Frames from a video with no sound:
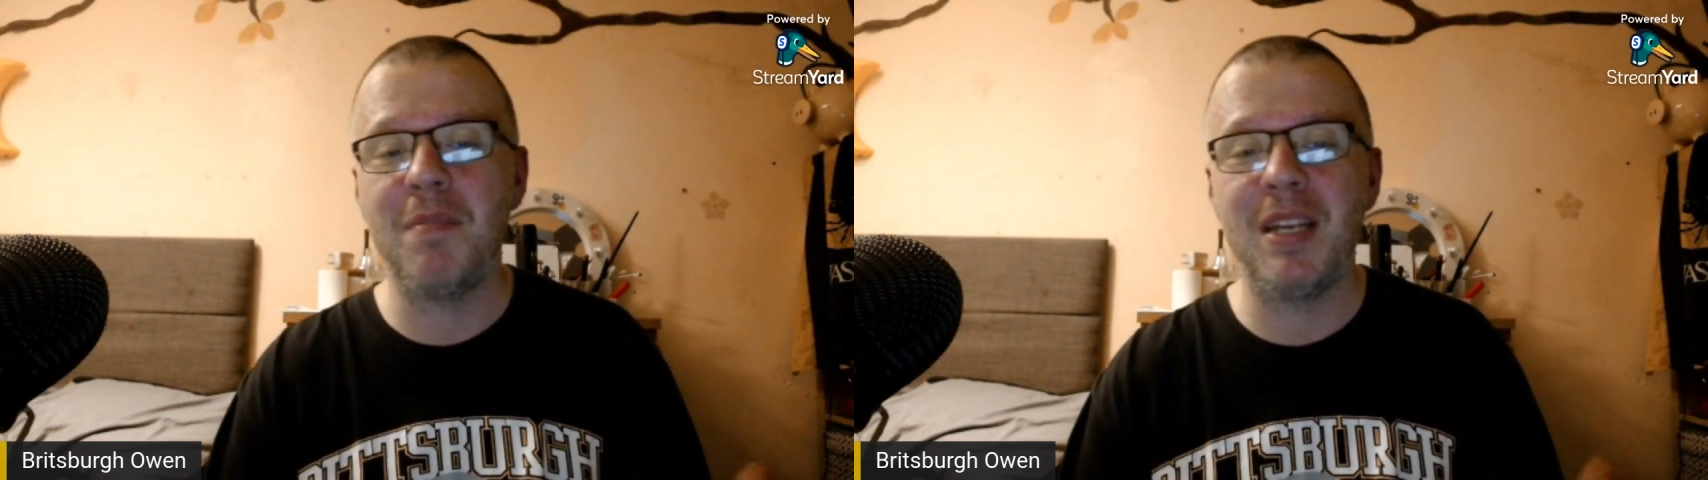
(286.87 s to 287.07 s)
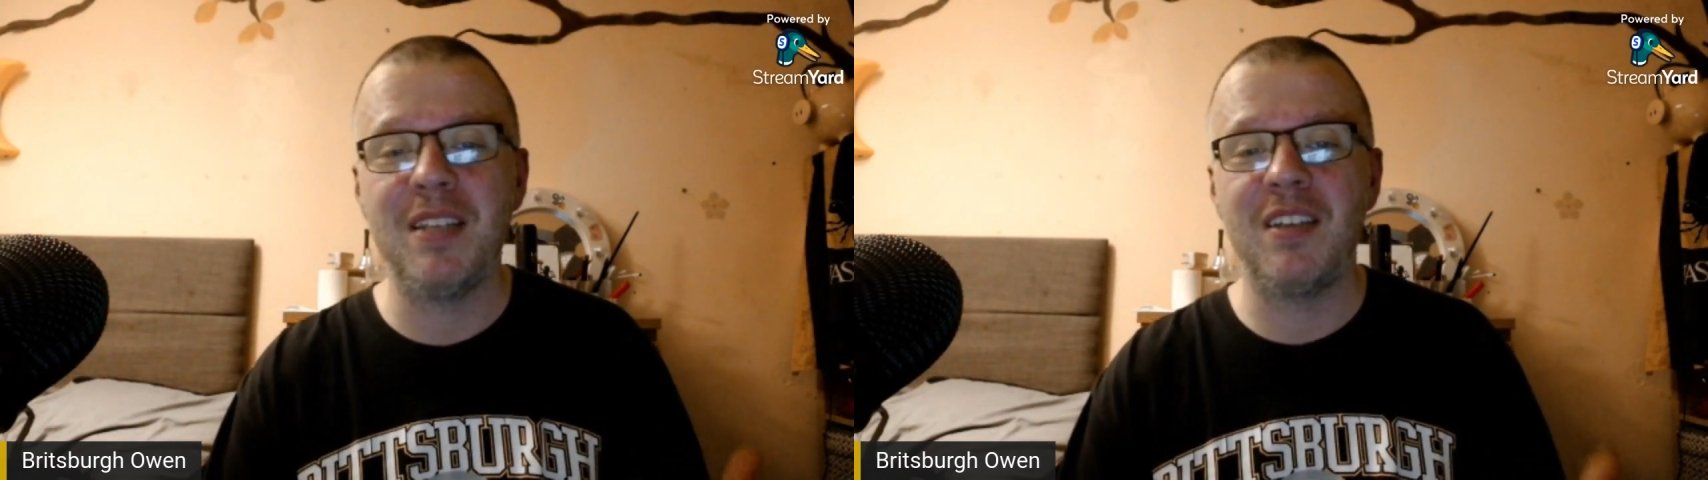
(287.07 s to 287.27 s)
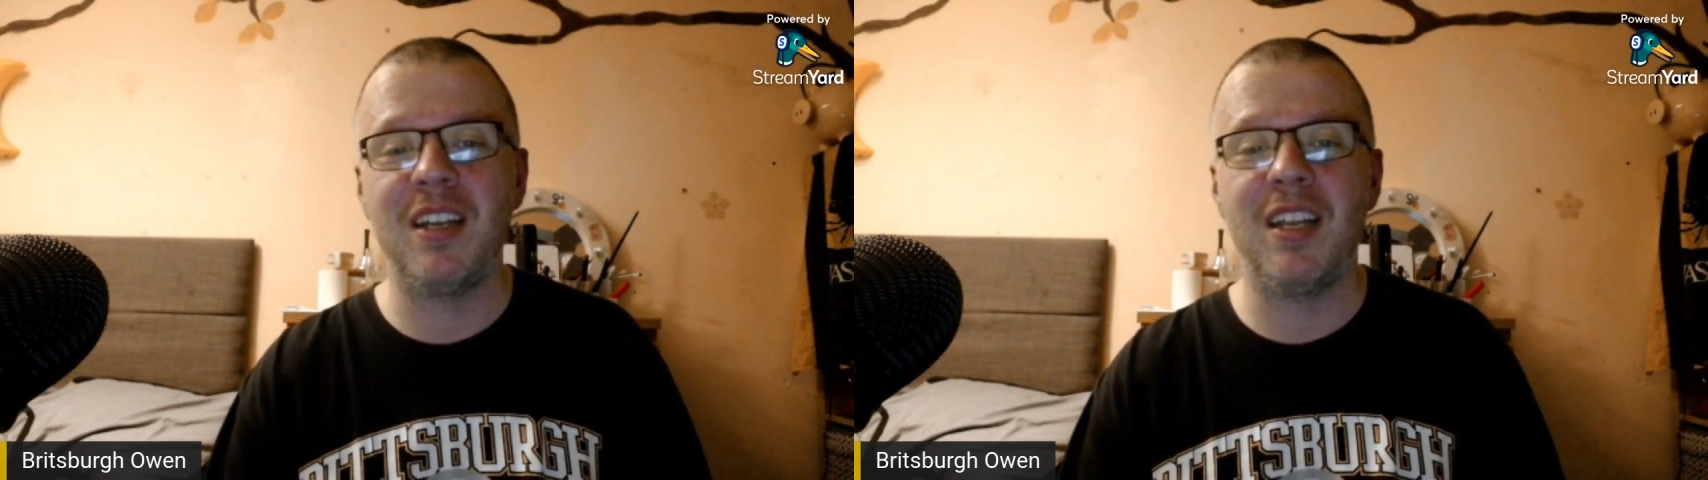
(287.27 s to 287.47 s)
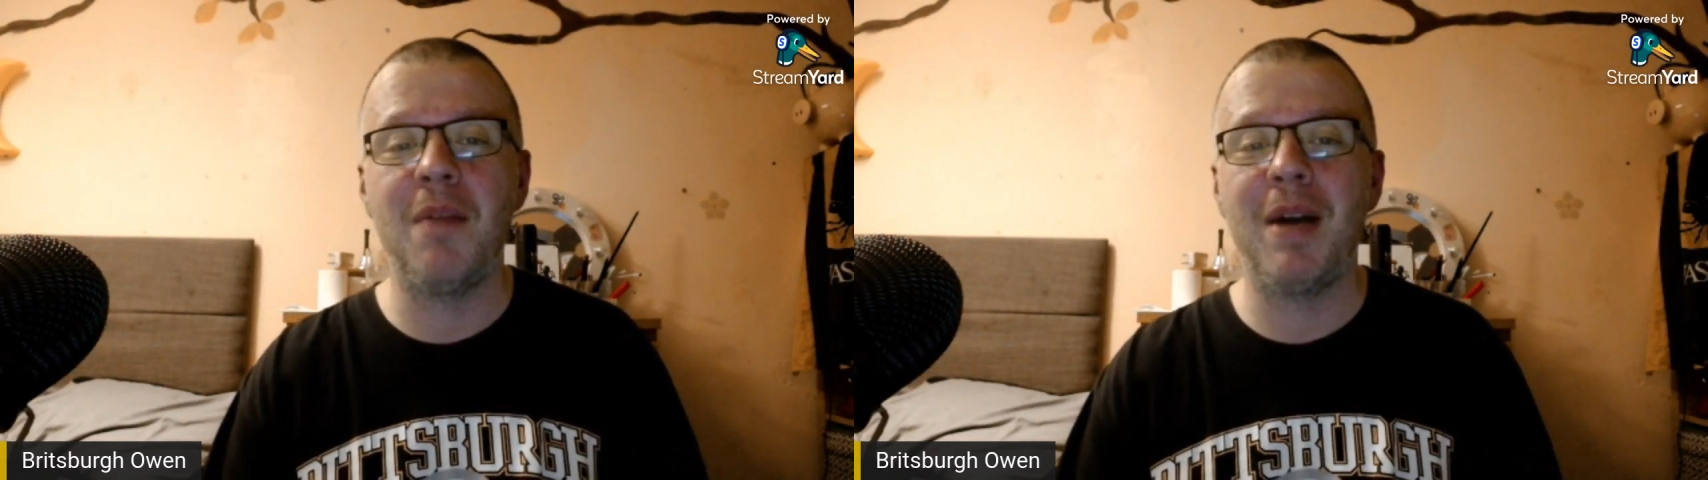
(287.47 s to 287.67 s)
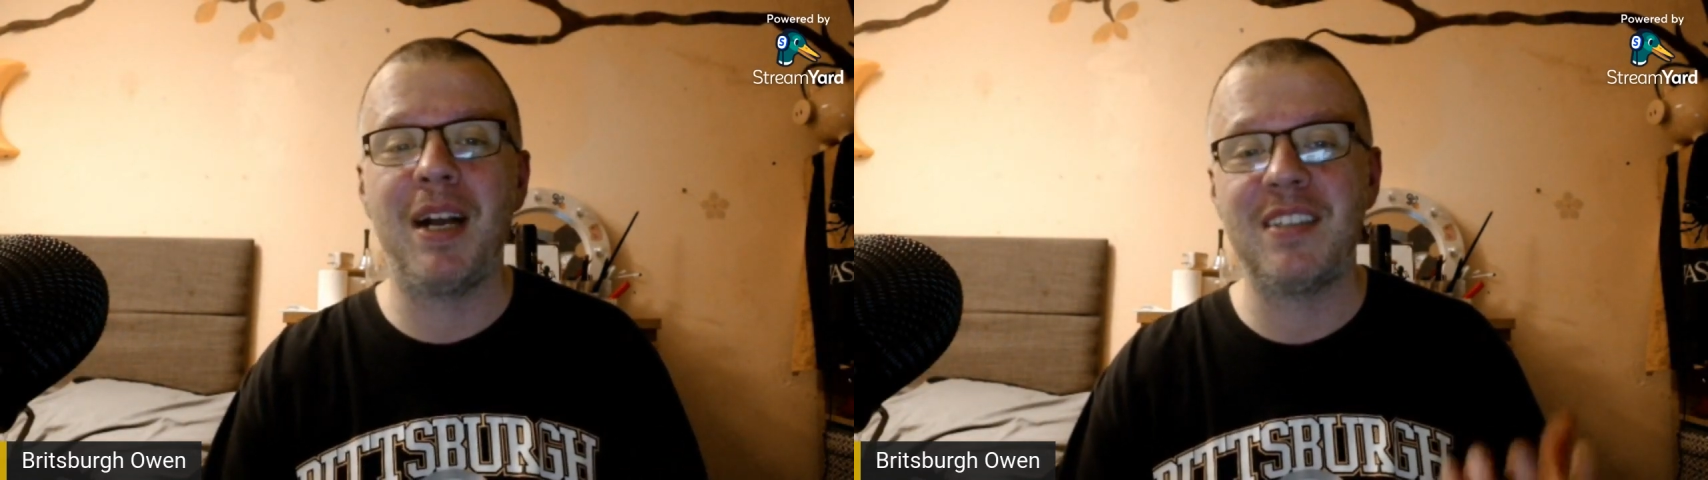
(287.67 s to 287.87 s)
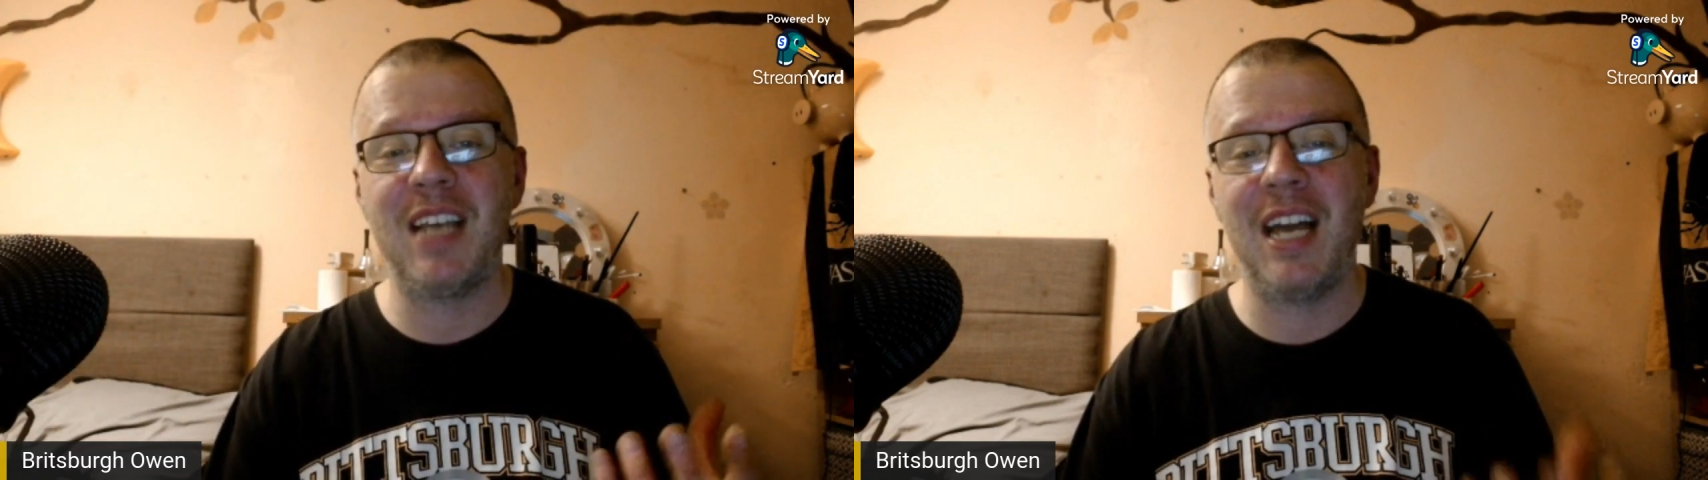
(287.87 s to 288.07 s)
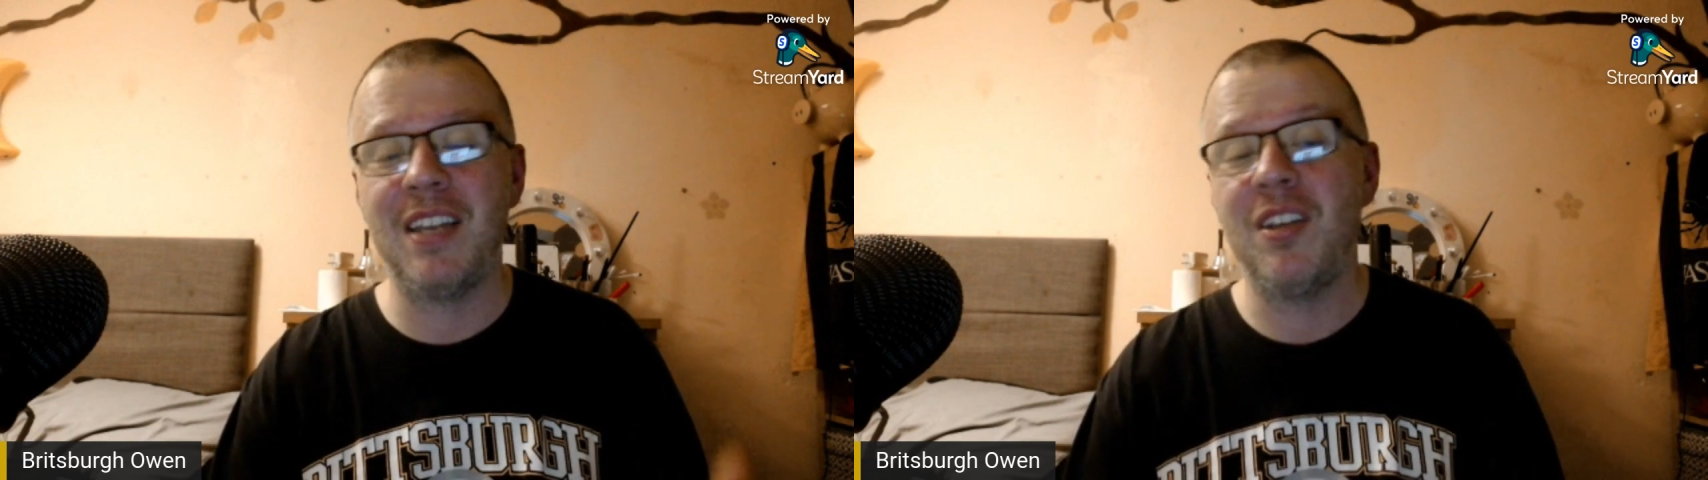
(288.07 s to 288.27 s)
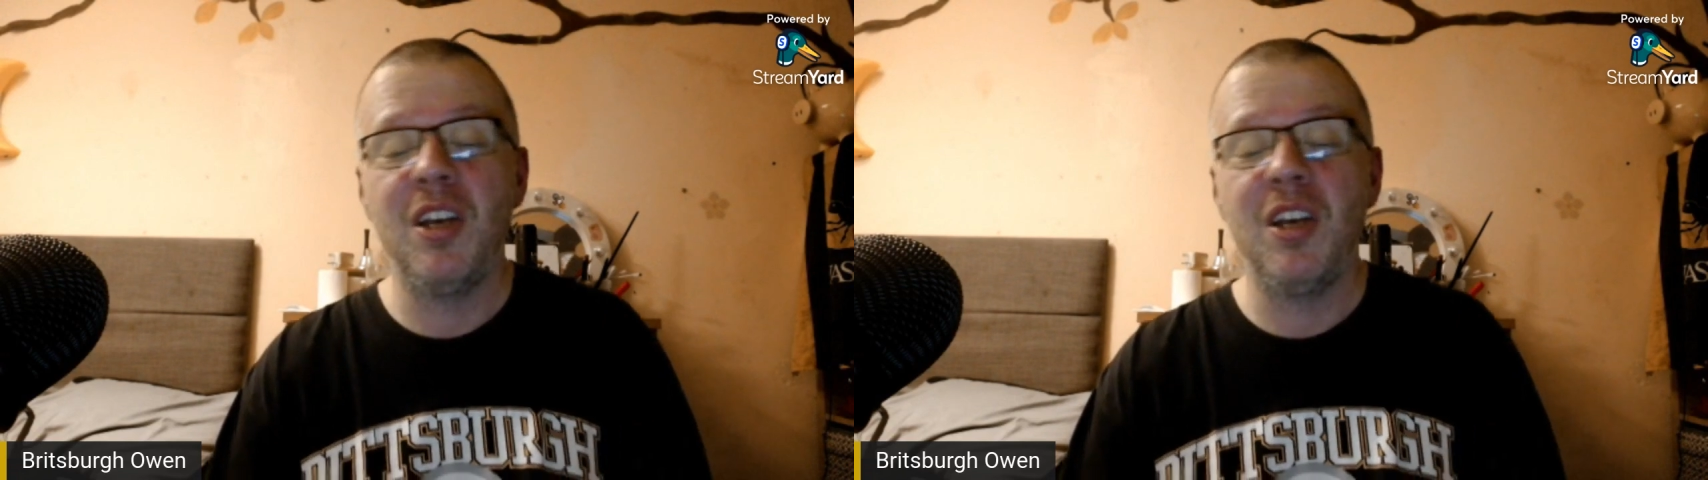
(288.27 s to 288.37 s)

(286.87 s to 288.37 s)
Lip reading: inside linebackers and